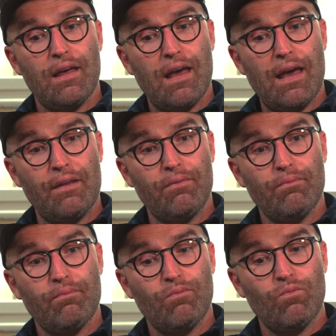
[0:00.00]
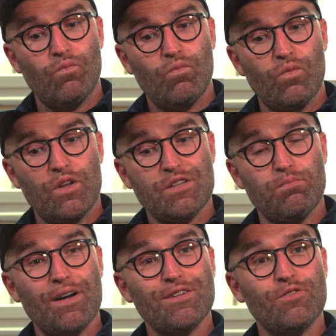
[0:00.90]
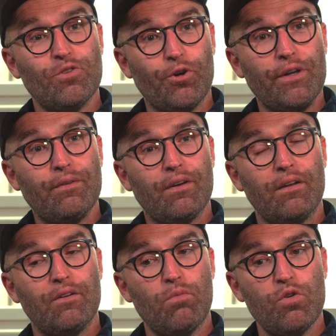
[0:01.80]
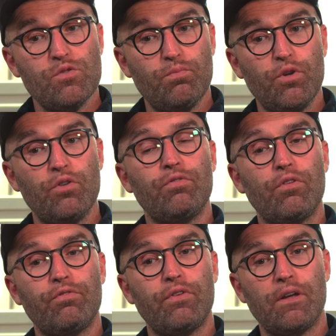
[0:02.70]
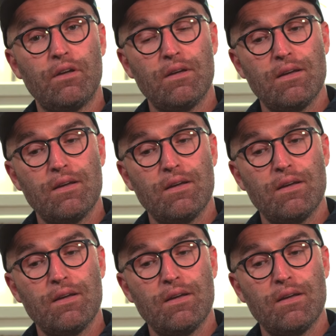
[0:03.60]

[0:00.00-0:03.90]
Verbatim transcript: and it's my story, and the most beautiful thing